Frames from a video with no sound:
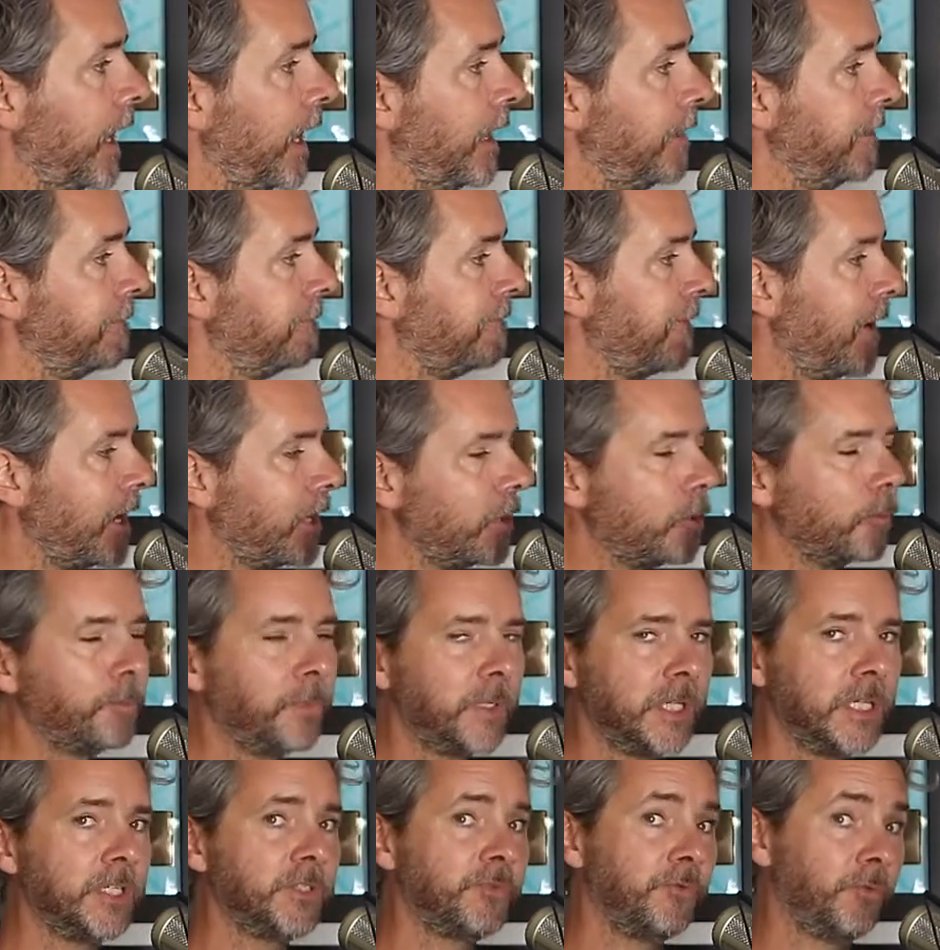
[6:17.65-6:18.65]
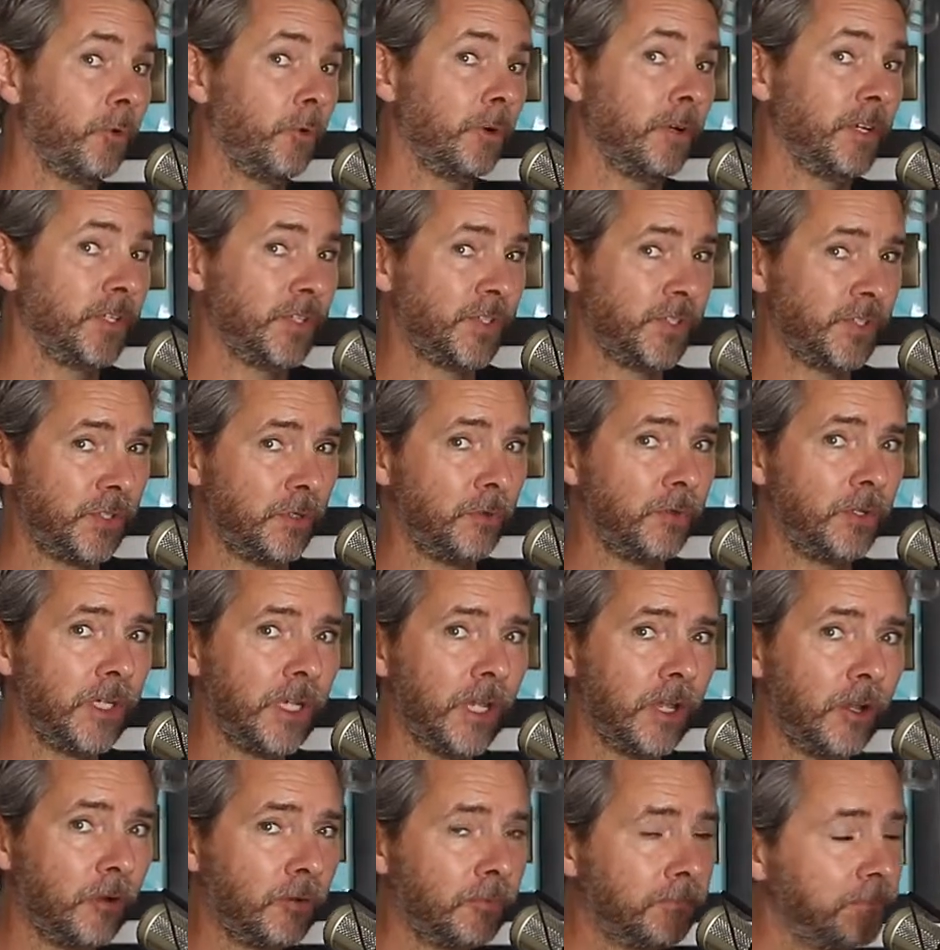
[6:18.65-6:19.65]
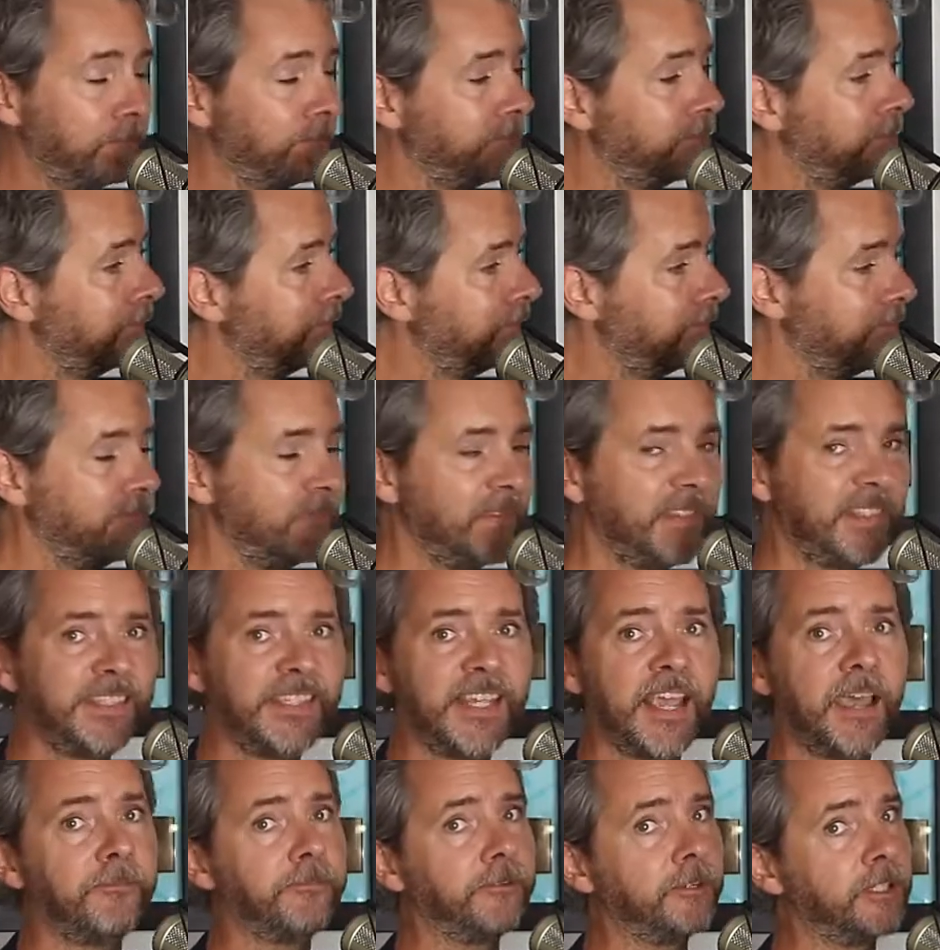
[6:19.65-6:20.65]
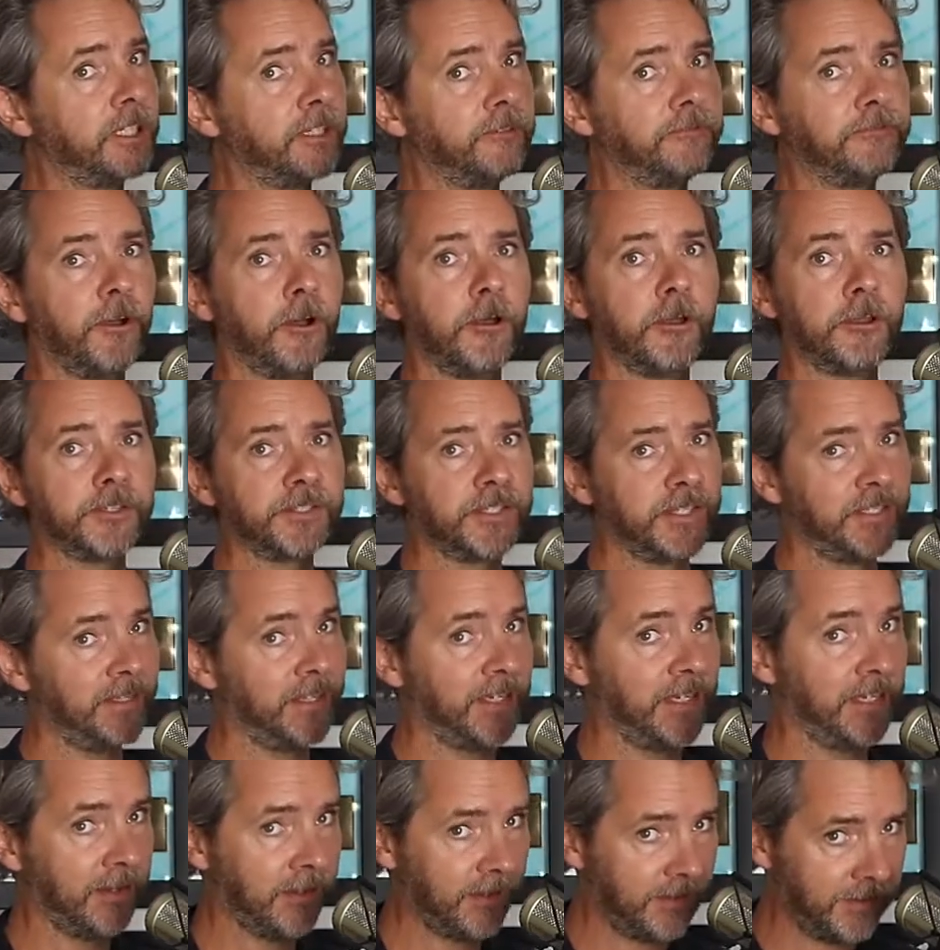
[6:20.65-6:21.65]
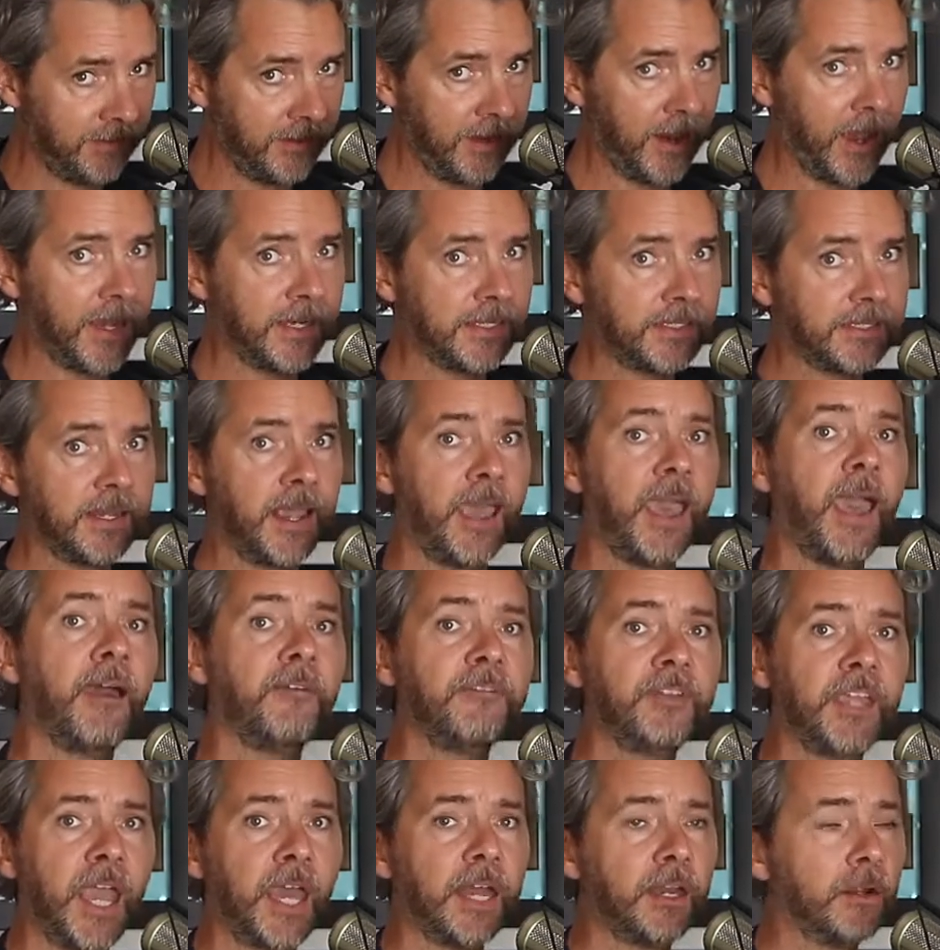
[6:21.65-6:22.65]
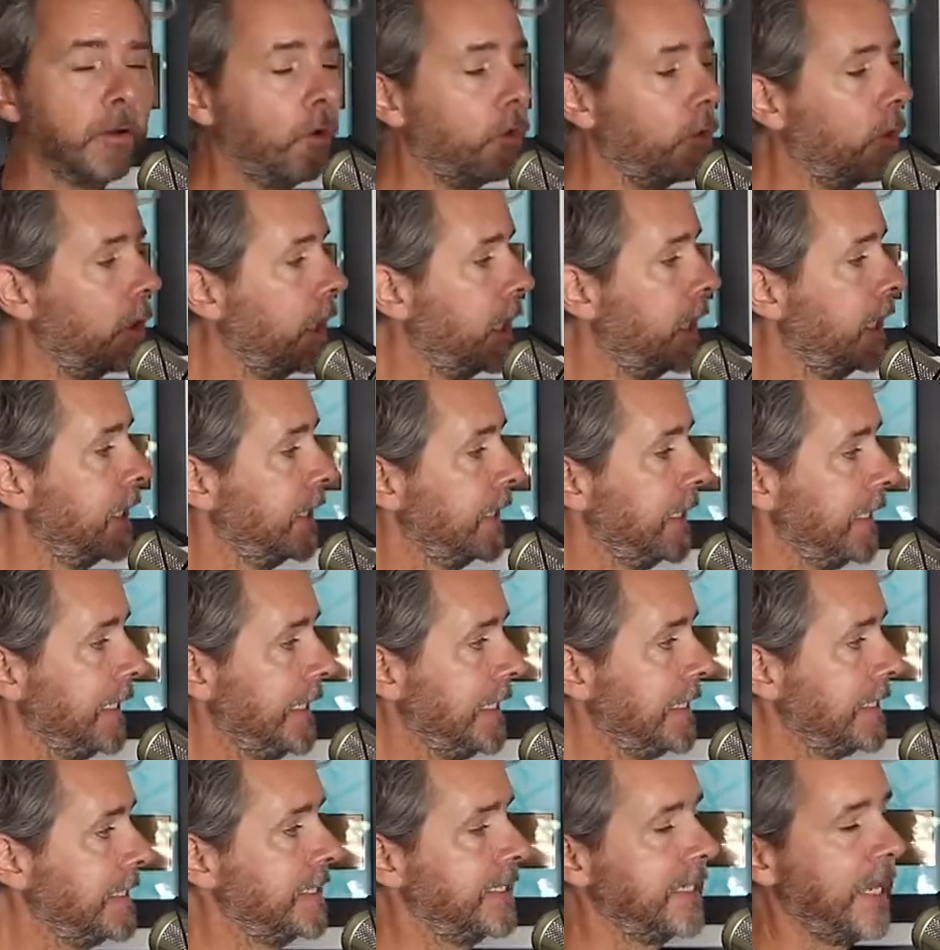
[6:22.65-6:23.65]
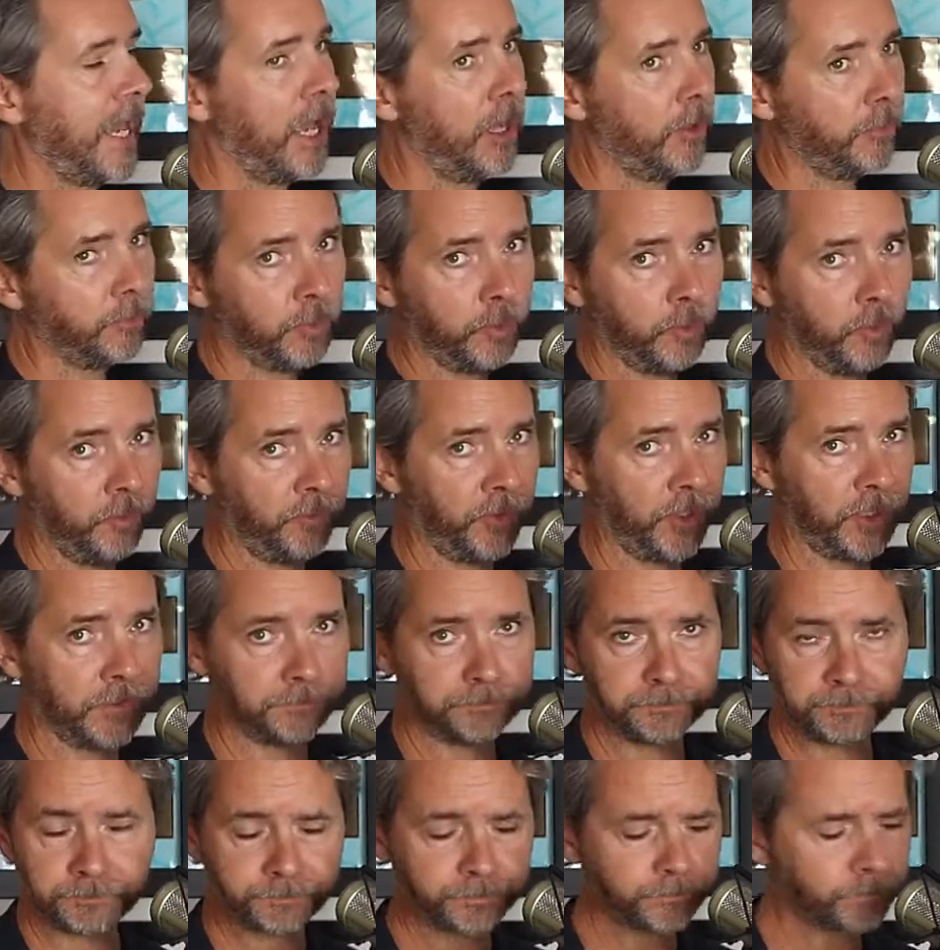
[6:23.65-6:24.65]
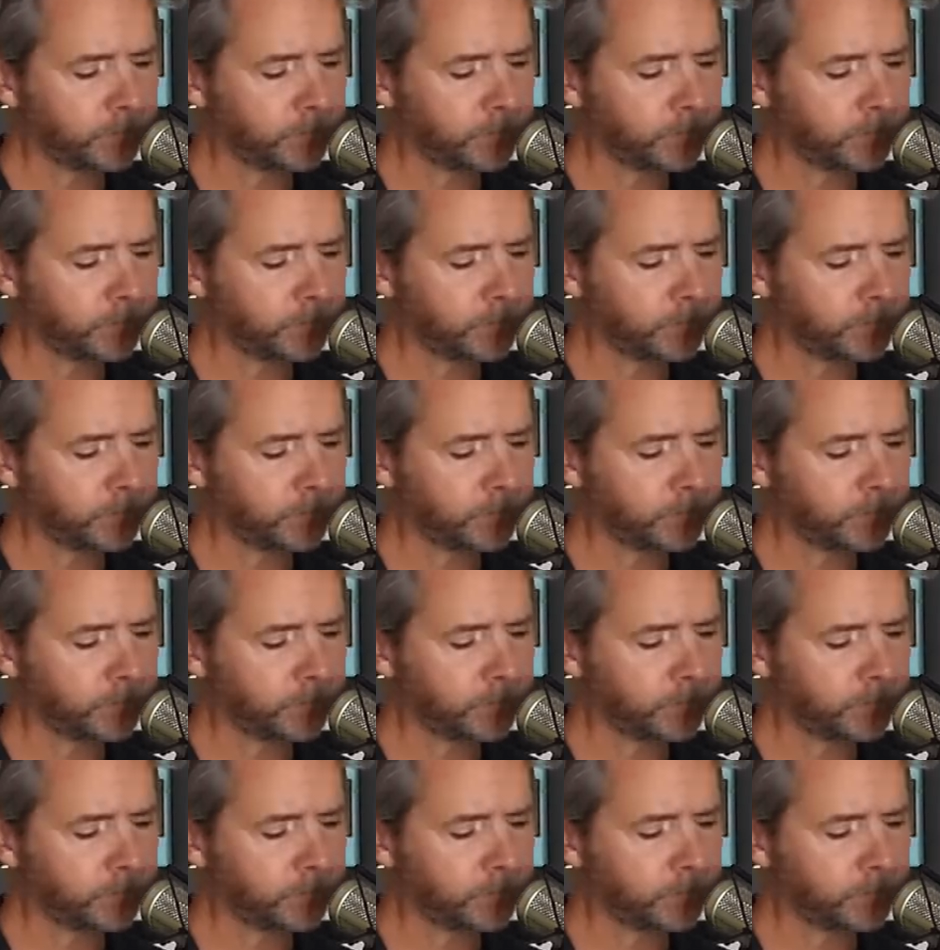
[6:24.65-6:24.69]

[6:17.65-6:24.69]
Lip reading: And the final piece for a studio definitely falls in the nice to have category is soundproofing.